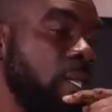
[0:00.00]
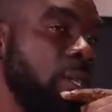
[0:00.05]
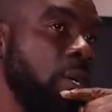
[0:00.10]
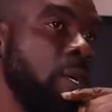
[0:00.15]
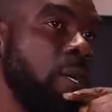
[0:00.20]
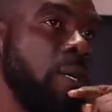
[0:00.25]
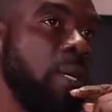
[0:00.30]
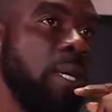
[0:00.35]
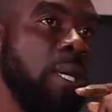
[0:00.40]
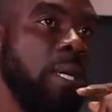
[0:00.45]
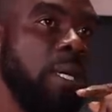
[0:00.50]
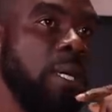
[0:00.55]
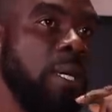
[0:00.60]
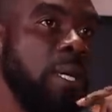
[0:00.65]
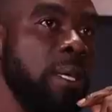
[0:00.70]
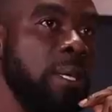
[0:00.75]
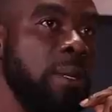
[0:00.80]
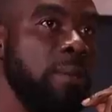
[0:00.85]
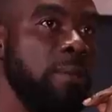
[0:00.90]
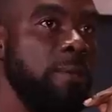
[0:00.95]
So
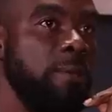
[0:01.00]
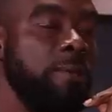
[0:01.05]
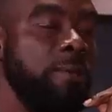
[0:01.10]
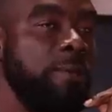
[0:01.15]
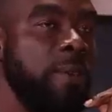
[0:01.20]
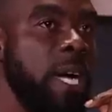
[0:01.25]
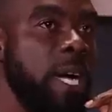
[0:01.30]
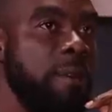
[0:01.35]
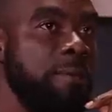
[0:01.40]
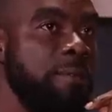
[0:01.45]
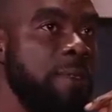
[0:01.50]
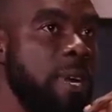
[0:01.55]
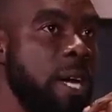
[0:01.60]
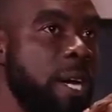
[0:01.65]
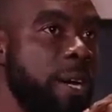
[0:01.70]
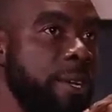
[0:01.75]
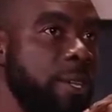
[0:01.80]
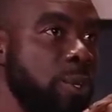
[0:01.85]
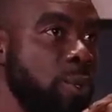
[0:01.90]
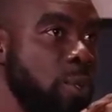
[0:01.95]
Far
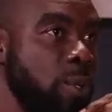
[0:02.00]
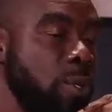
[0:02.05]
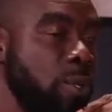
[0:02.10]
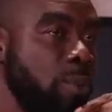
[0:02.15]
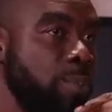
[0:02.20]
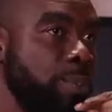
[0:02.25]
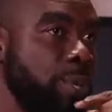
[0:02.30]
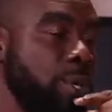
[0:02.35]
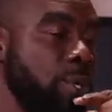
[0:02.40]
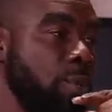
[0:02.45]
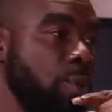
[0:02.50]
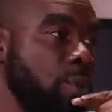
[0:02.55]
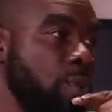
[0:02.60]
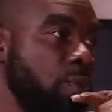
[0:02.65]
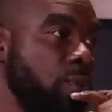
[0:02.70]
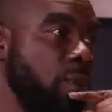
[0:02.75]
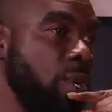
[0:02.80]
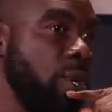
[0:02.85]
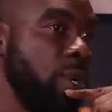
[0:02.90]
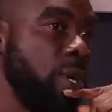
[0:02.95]
Far used to produce
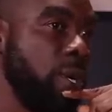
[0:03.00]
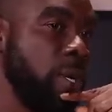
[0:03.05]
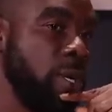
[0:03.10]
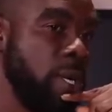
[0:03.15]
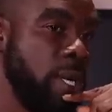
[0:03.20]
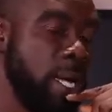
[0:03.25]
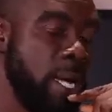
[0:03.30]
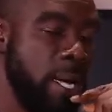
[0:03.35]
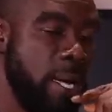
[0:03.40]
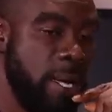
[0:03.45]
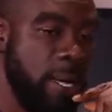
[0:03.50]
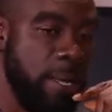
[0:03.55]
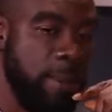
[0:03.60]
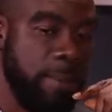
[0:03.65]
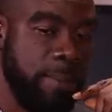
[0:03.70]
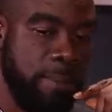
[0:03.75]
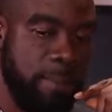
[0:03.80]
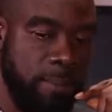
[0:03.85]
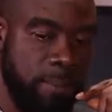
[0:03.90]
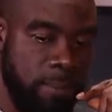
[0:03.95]
for
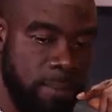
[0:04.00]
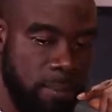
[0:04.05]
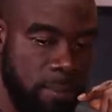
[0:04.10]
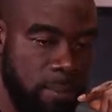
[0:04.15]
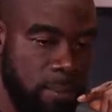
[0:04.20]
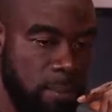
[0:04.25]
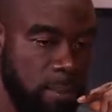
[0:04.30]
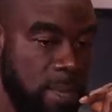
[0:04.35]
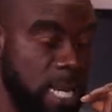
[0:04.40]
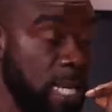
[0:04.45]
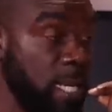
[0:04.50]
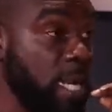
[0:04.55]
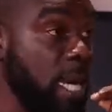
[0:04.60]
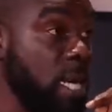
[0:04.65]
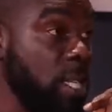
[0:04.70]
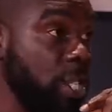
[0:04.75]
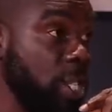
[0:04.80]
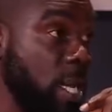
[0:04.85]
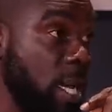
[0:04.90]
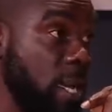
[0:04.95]
um,
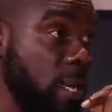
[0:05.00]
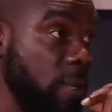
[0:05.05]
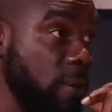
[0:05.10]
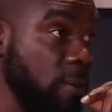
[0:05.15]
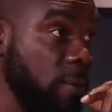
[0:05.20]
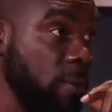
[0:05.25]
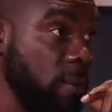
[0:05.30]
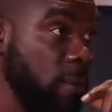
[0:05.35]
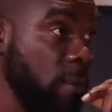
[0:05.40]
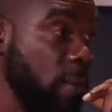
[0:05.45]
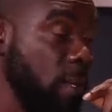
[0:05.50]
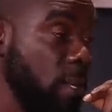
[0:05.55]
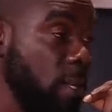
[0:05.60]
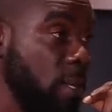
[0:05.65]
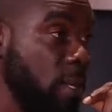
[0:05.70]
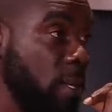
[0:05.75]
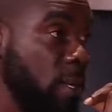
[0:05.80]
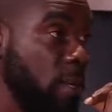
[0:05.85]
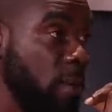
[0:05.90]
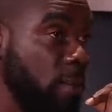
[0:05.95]
Natasha.
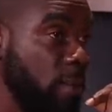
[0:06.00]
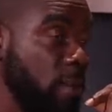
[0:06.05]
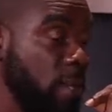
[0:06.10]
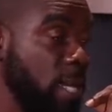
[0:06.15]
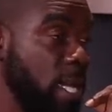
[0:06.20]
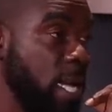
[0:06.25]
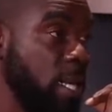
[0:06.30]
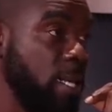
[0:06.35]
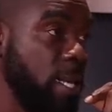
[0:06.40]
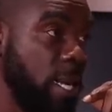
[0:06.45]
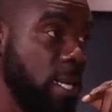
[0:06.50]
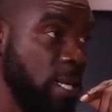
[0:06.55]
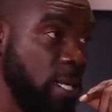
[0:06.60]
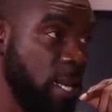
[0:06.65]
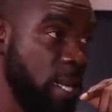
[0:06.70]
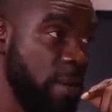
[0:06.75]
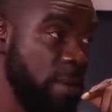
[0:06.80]
Mm. Natasha,